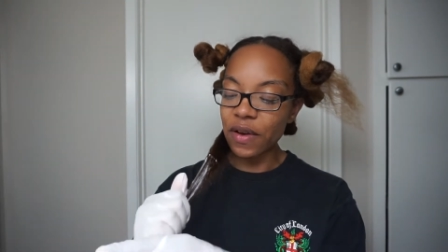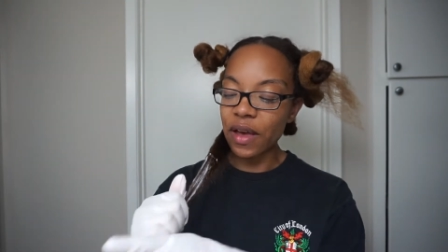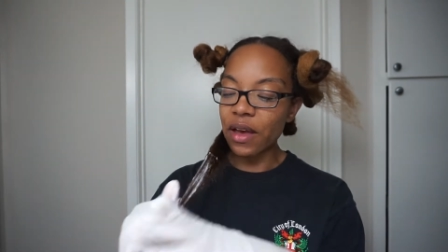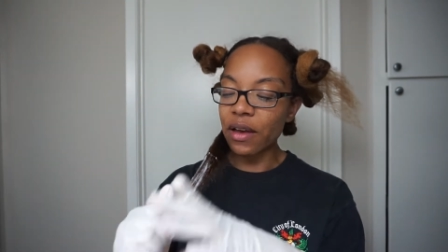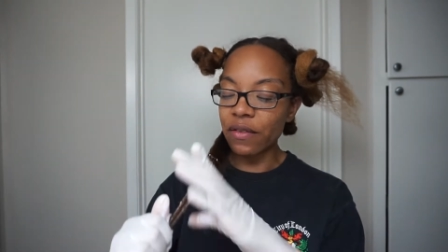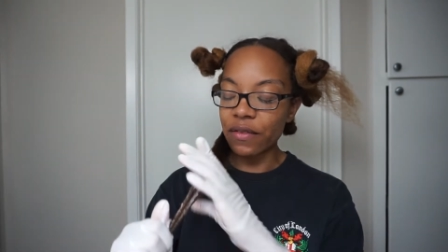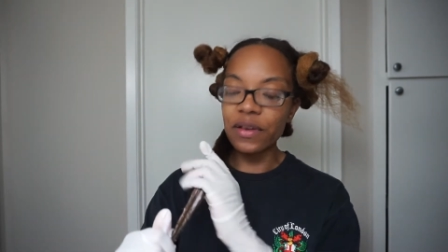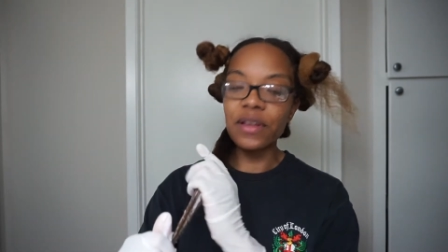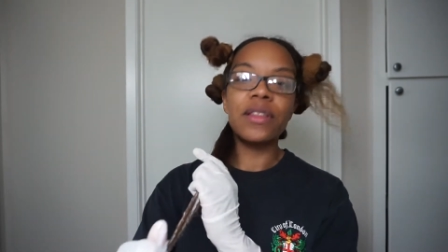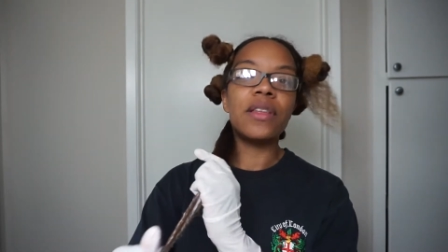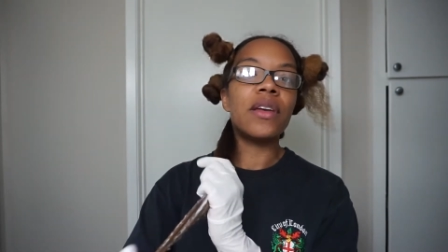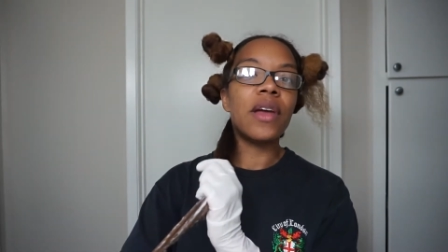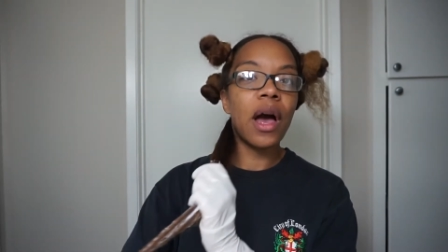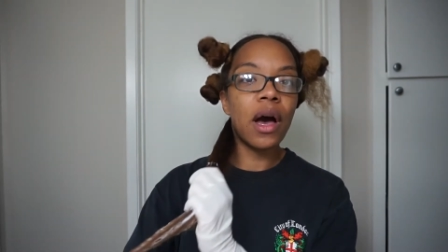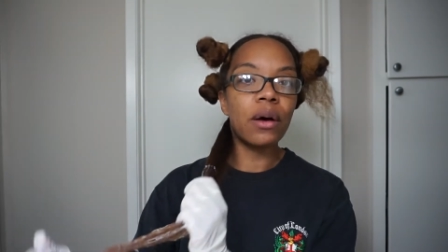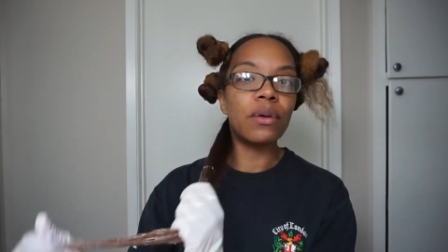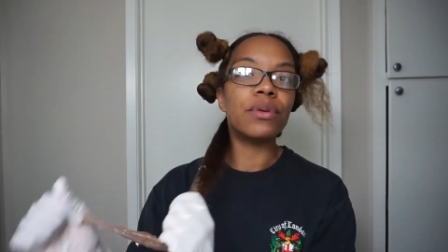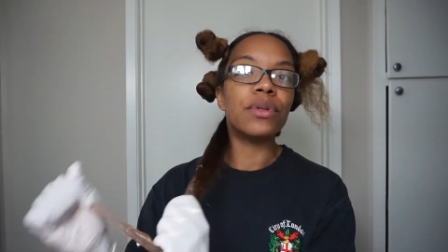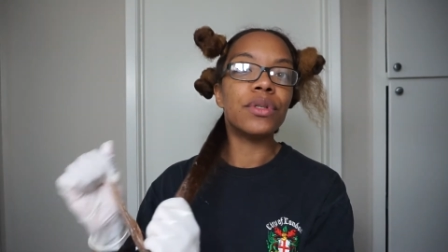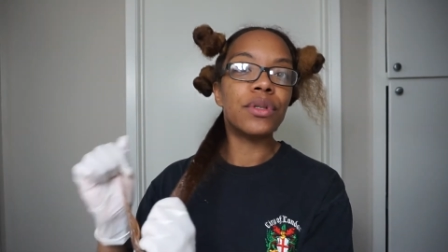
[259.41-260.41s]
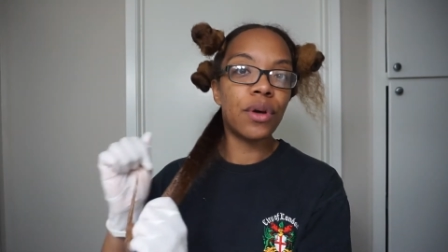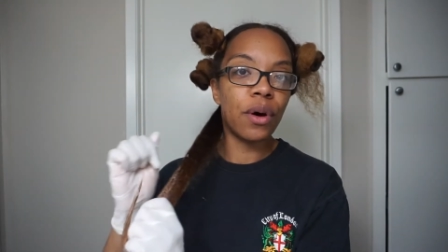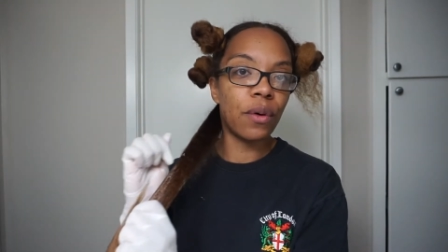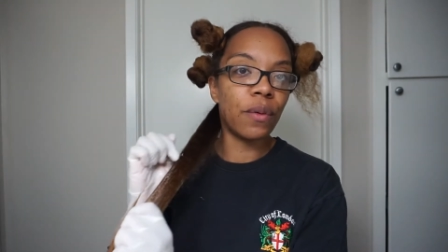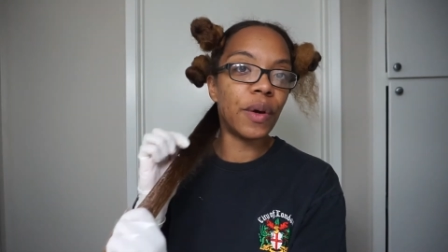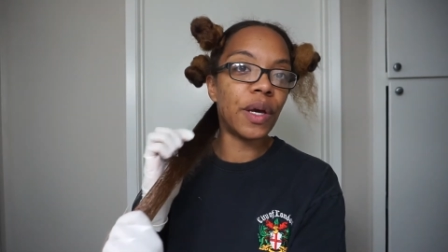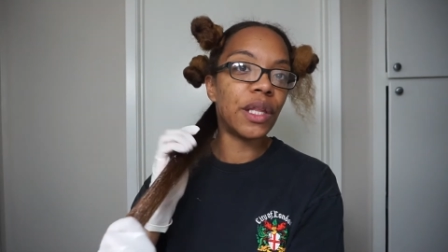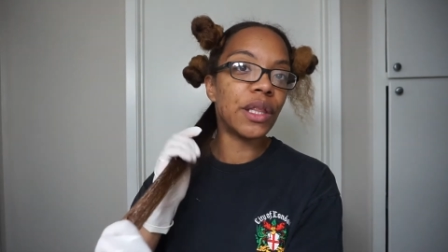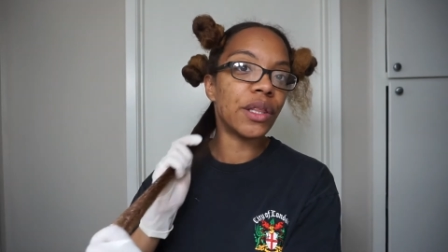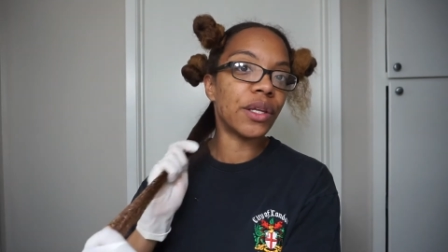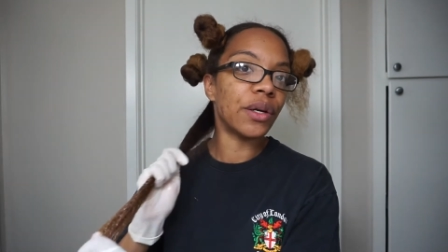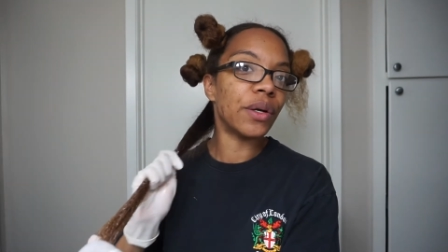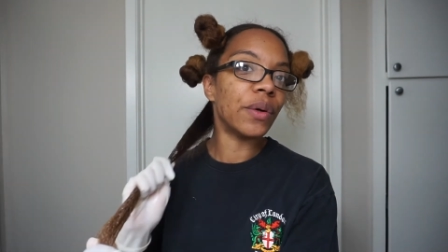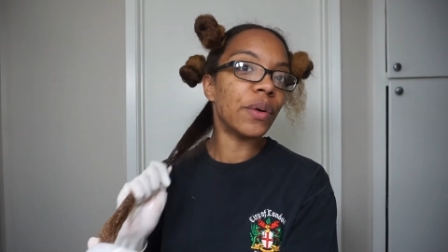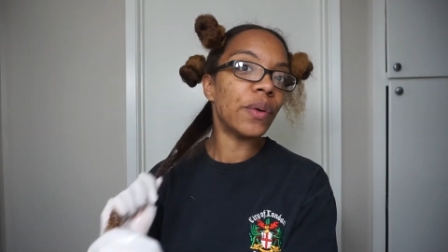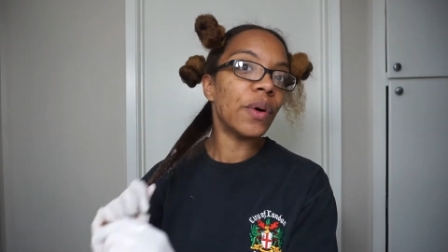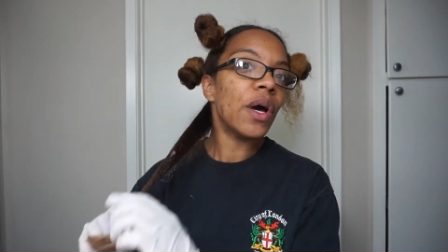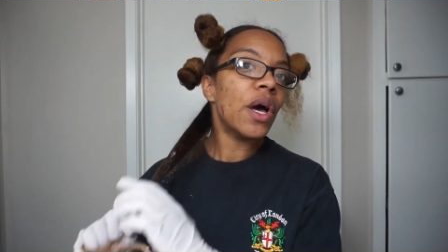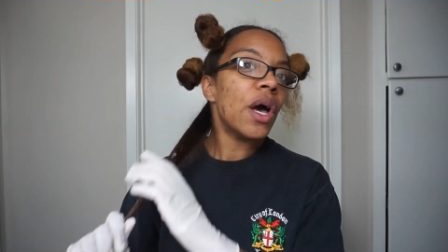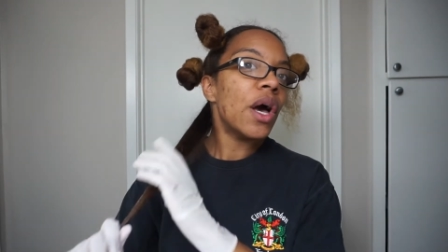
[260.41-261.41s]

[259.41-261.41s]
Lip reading: everything I was going through,